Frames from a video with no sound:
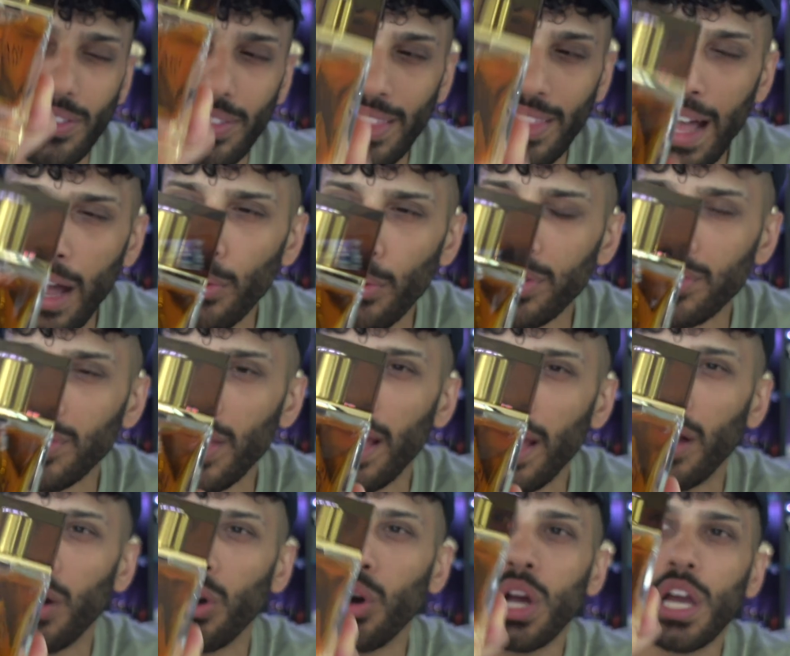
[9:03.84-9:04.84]
loud as
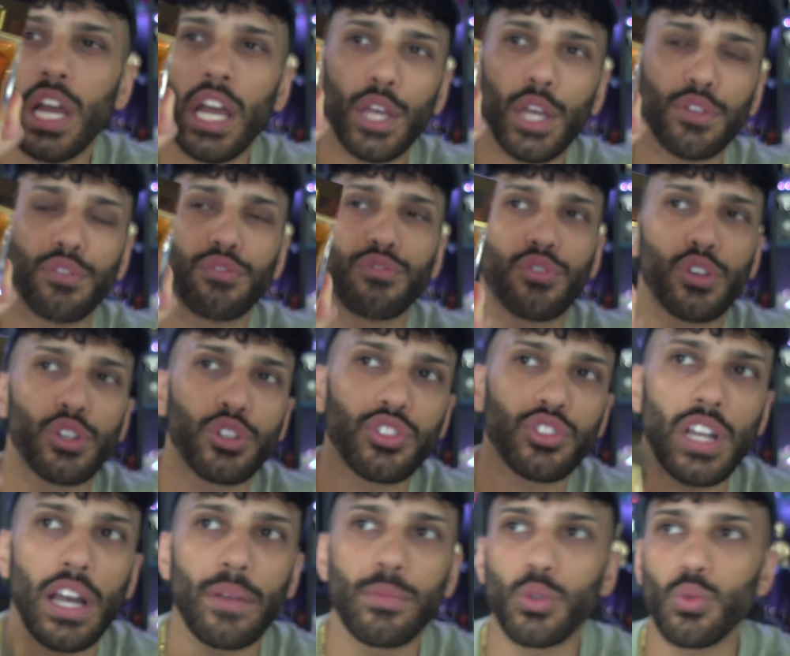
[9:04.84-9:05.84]
hell, and the
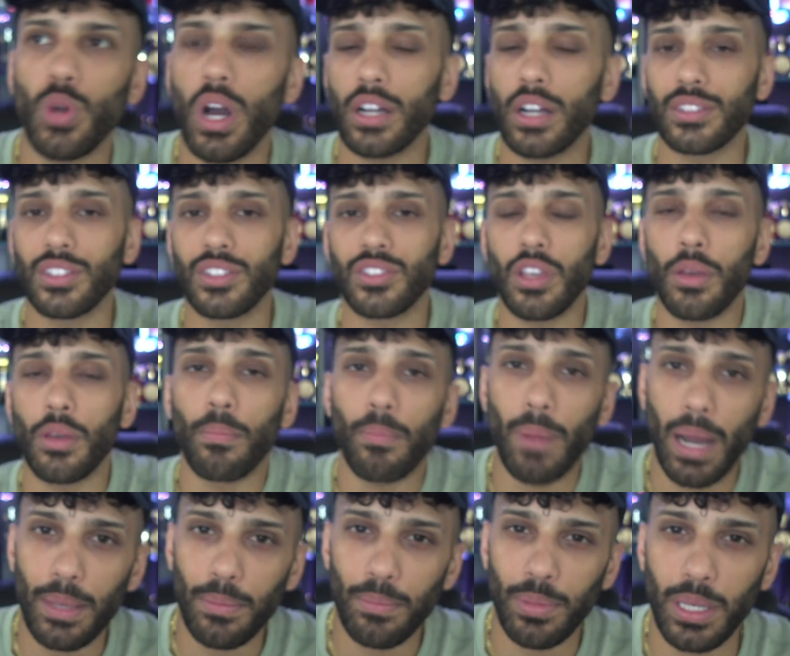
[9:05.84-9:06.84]
first time you rock this, it
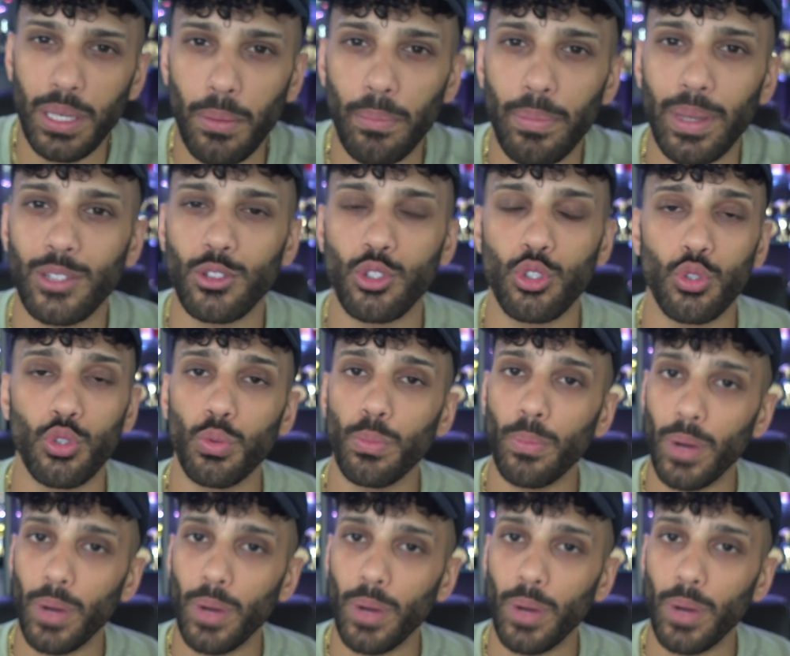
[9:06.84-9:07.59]
might be a bit too